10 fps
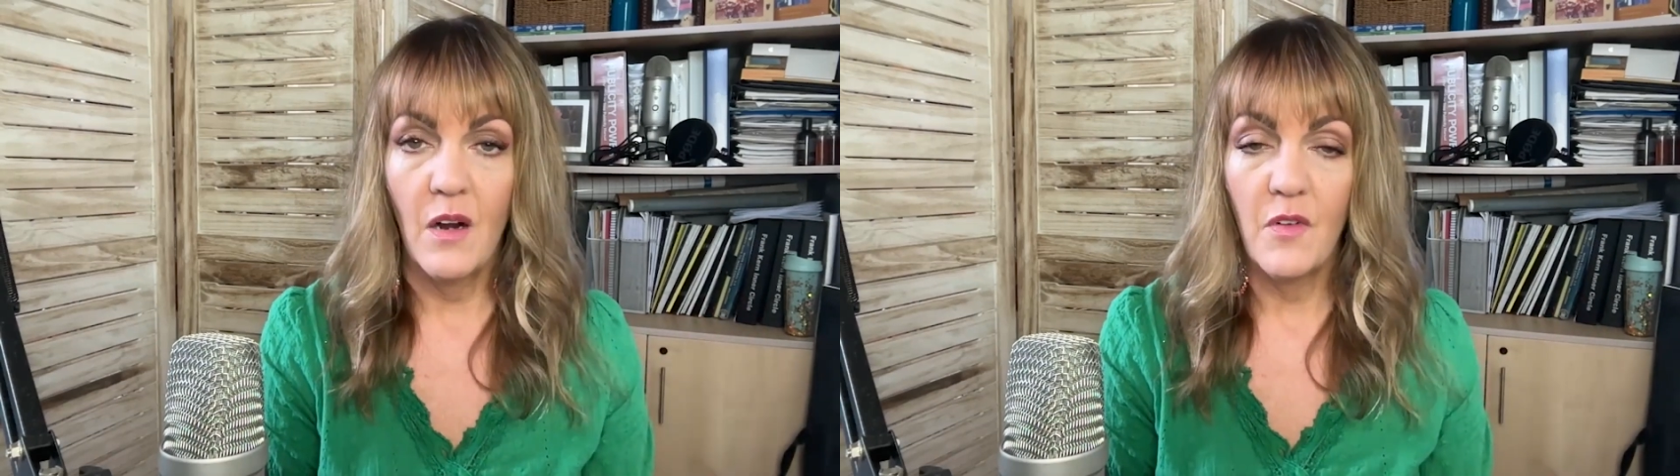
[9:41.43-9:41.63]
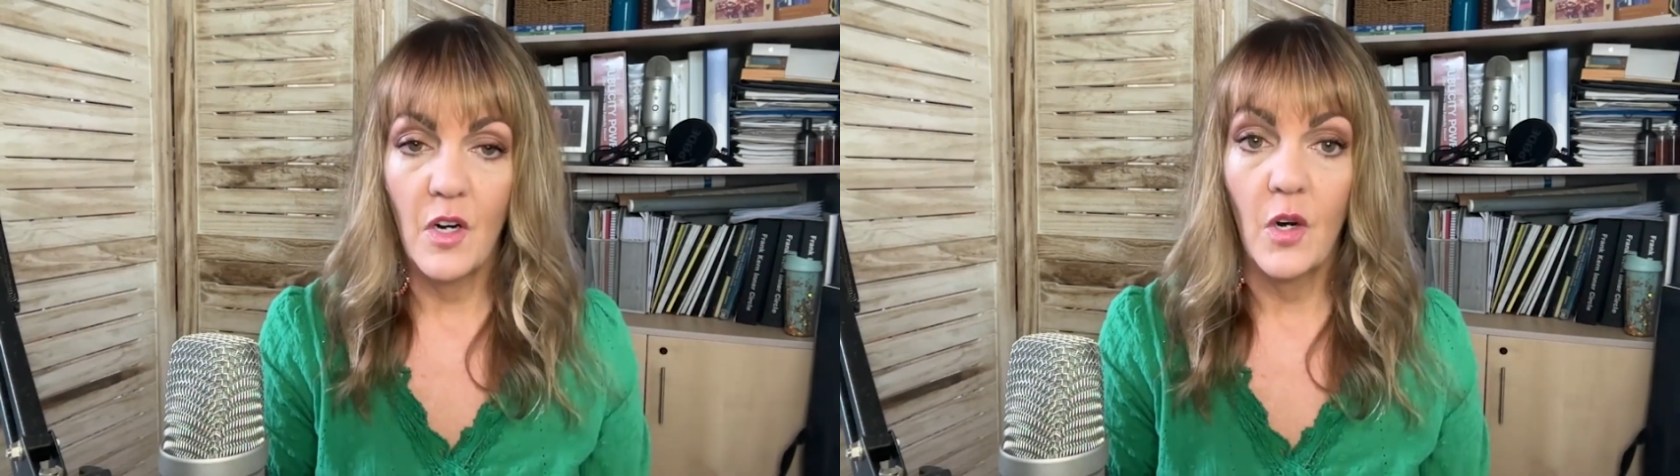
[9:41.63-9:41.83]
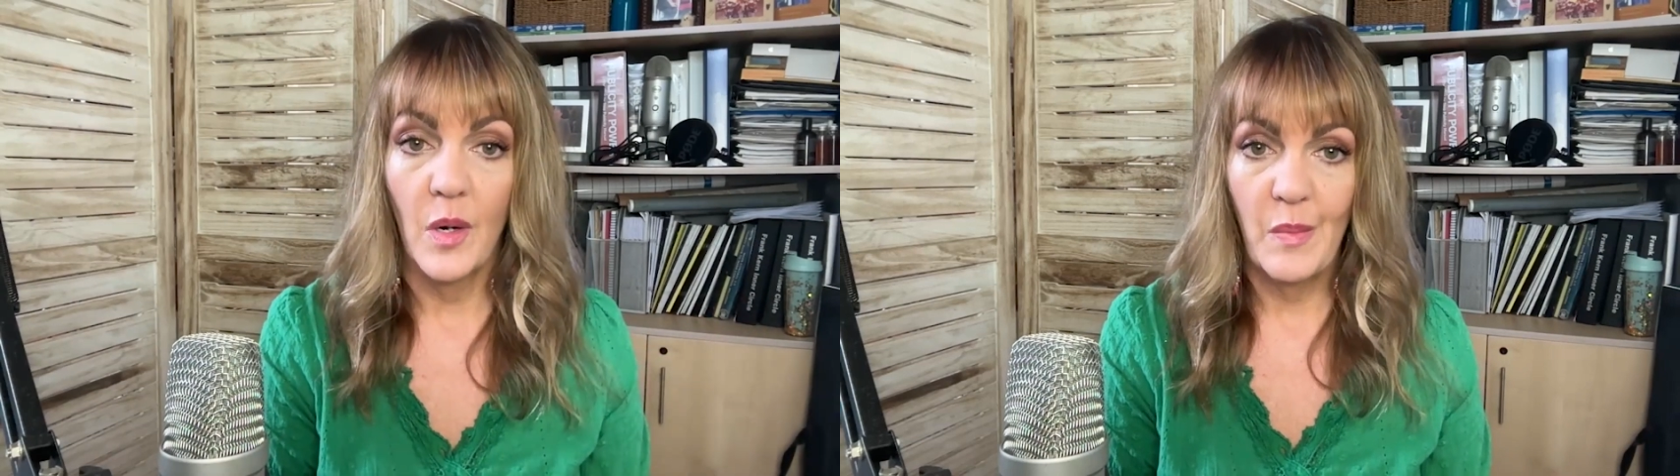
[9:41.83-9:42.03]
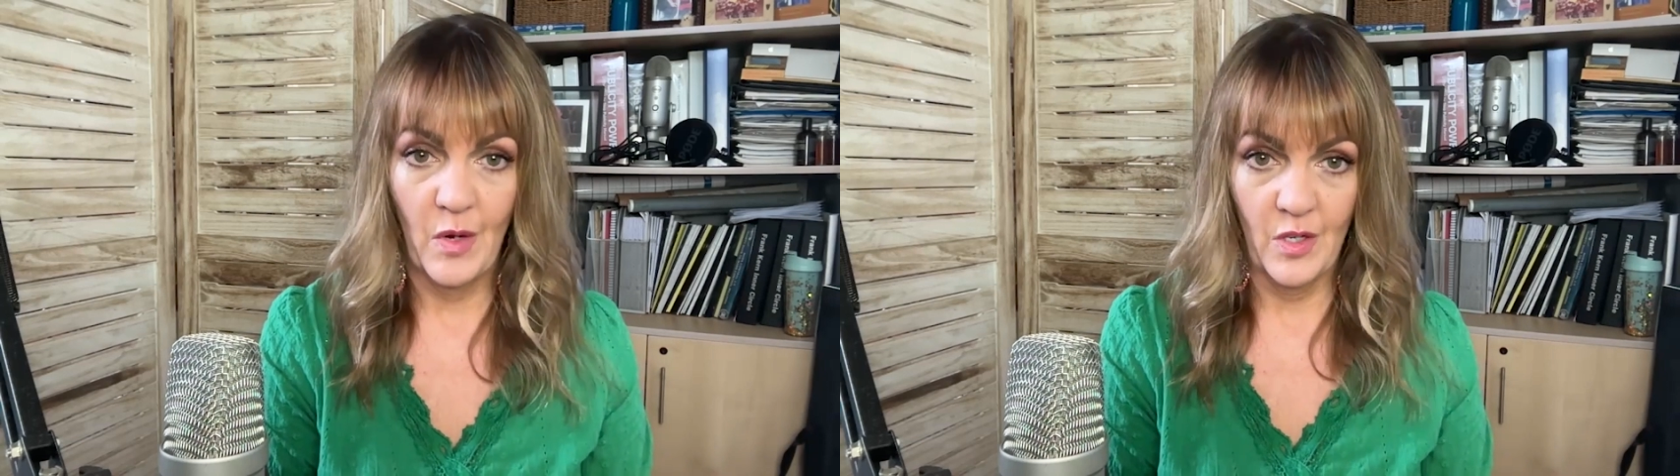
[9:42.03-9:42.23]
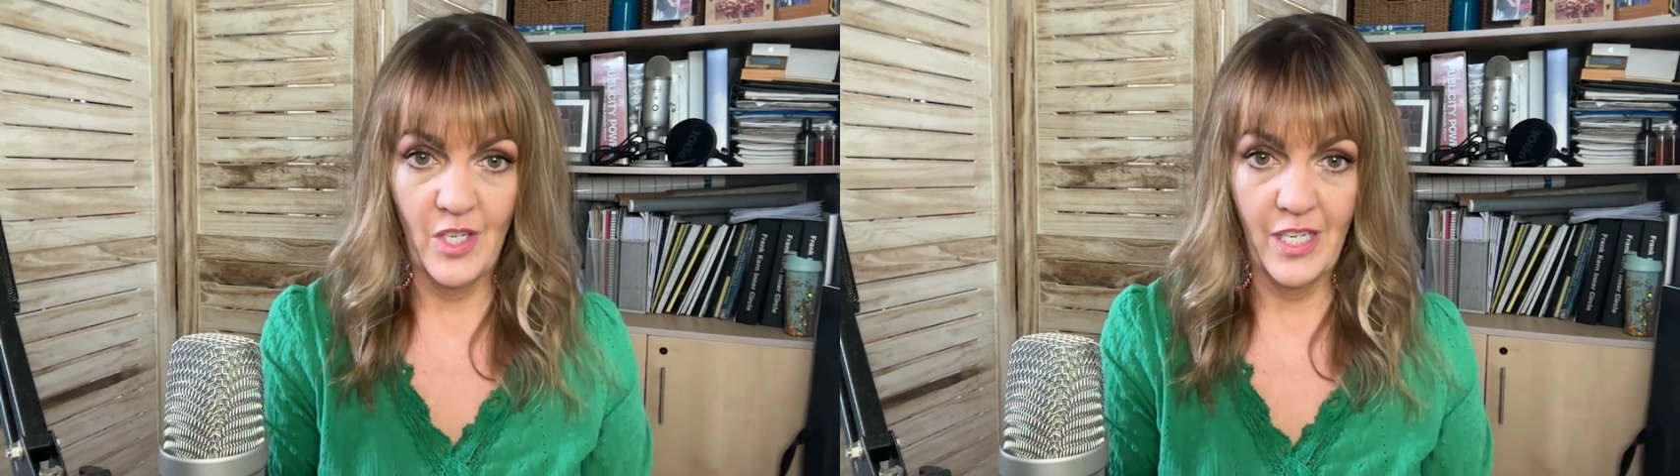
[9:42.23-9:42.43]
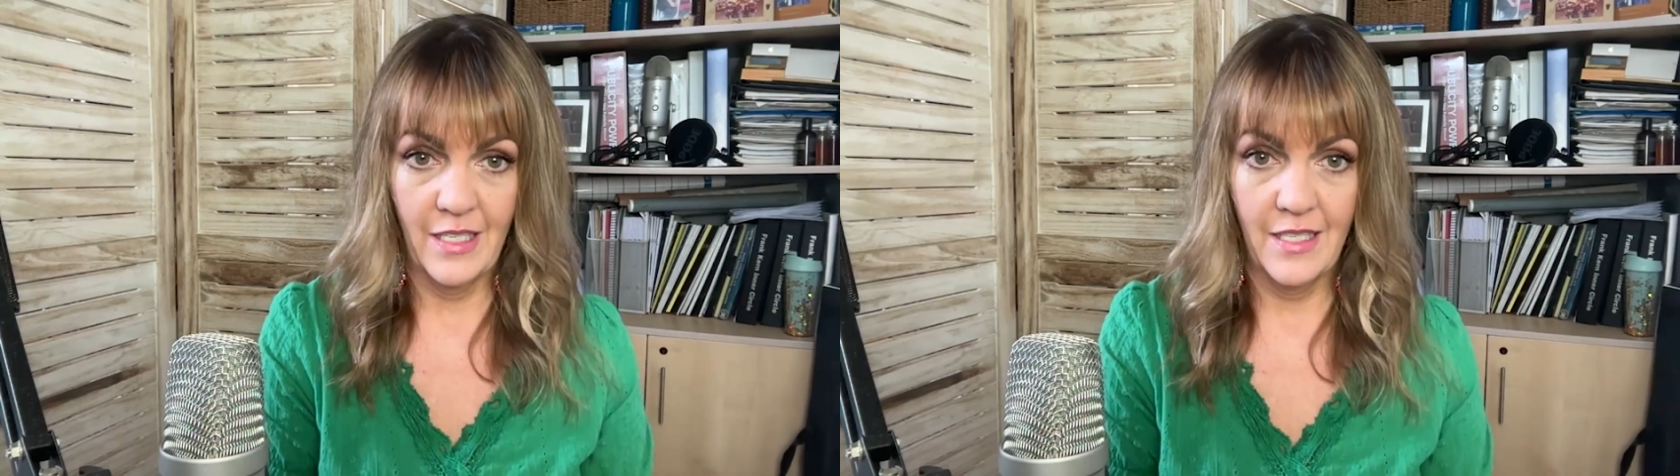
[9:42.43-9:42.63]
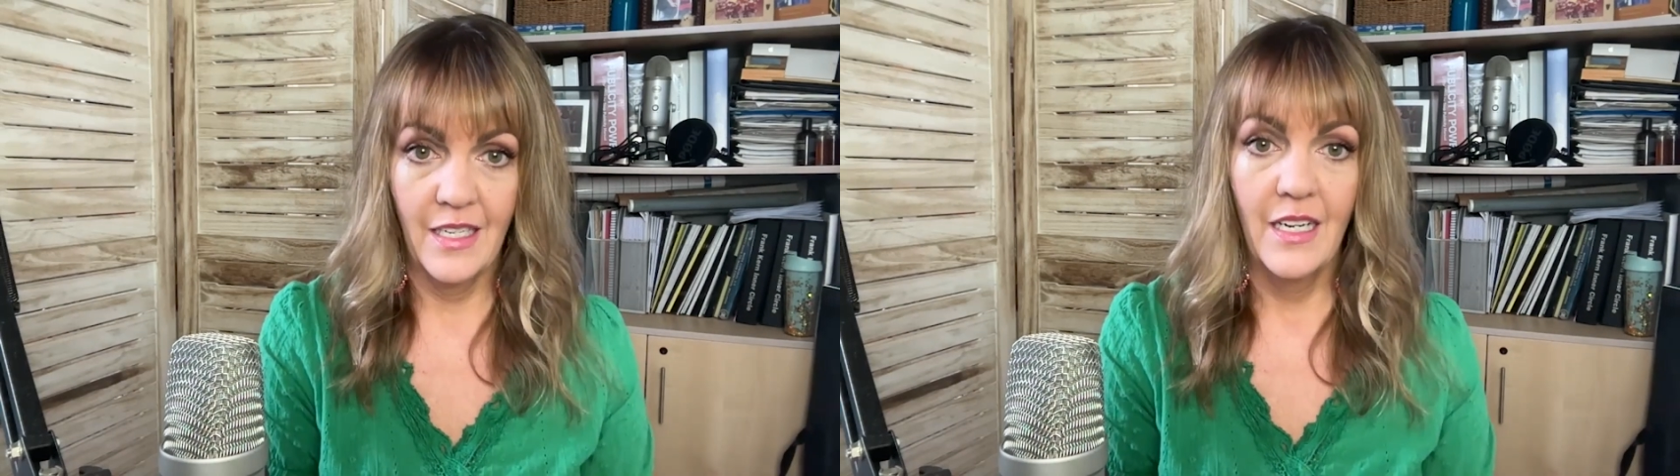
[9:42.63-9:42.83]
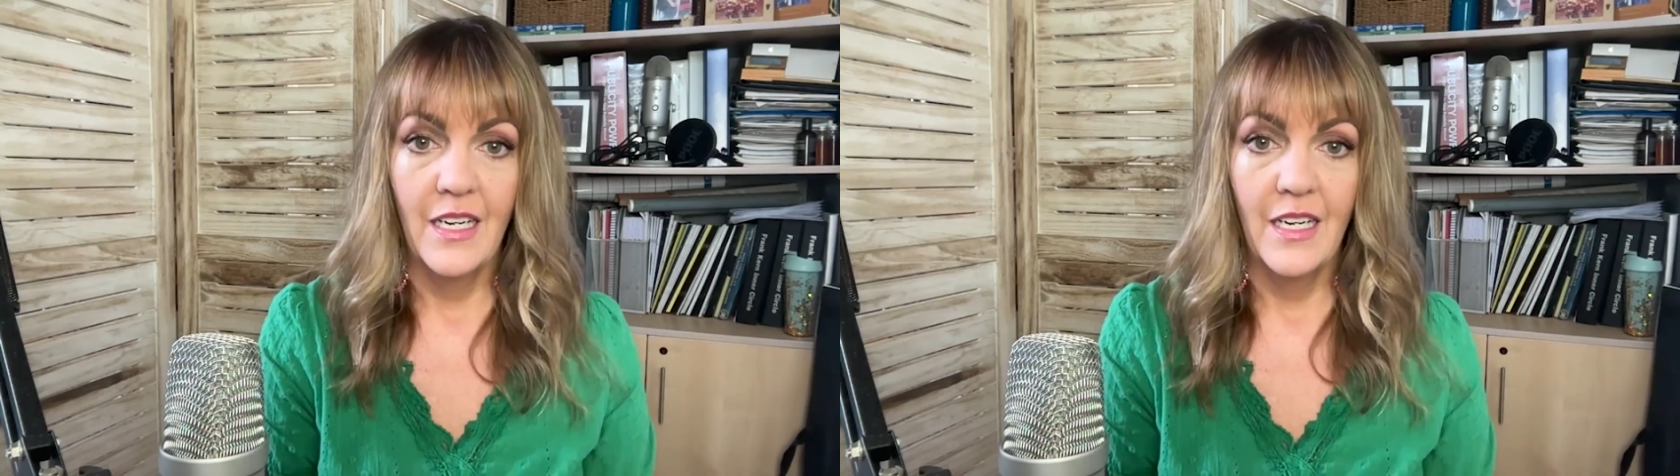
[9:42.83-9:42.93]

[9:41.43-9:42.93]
of our current projects.